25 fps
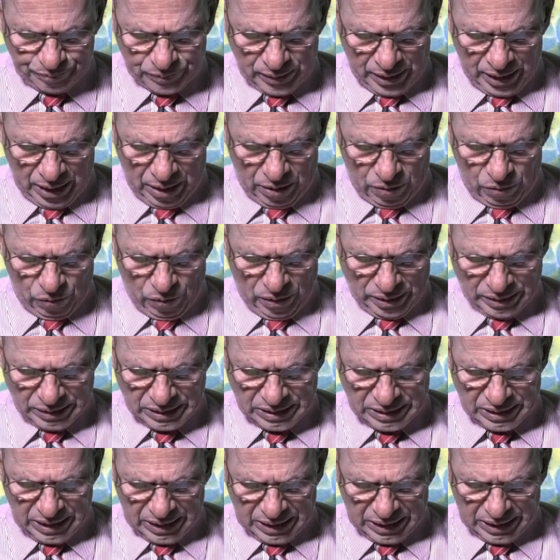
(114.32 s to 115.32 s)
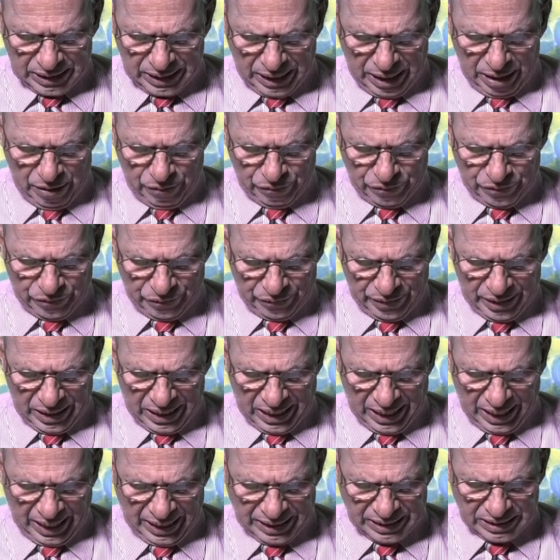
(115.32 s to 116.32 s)
Now, once the crowd
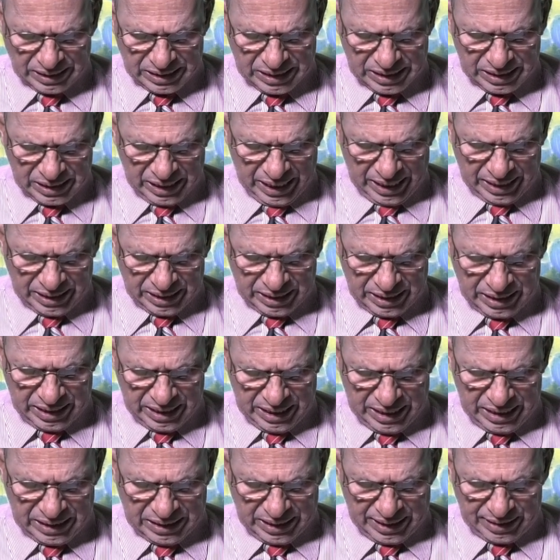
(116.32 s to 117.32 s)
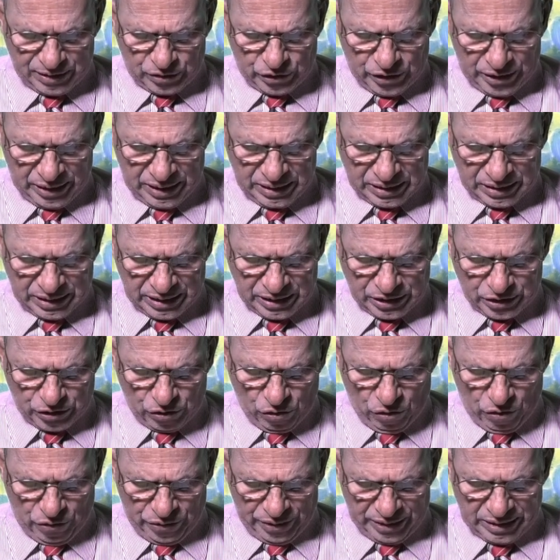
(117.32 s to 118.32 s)
realized that neither Jesus
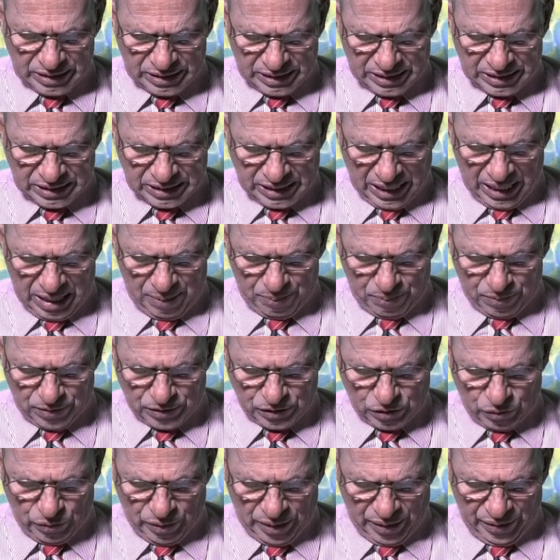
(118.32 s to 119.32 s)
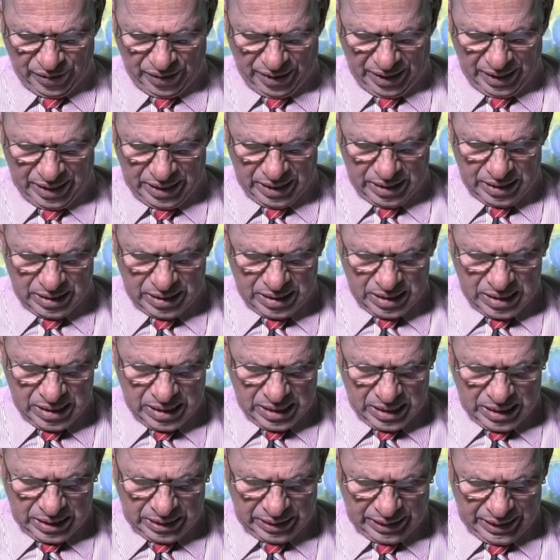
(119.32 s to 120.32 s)
nor his disciples were there,
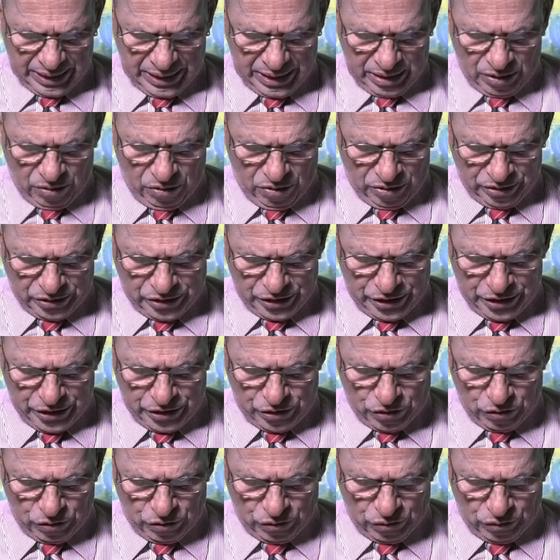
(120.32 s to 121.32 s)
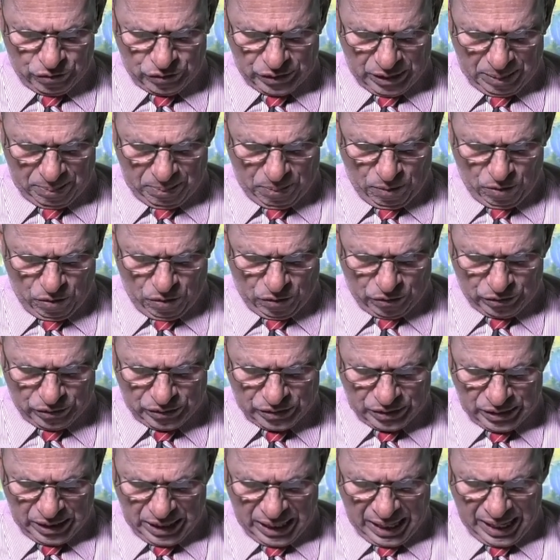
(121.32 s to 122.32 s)
they got into the
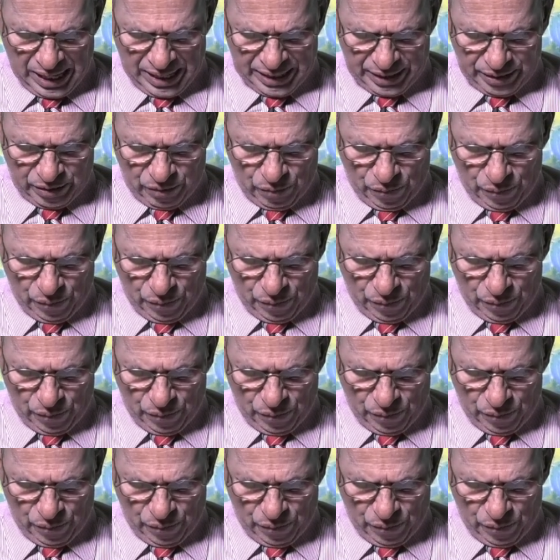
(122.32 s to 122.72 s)
boats and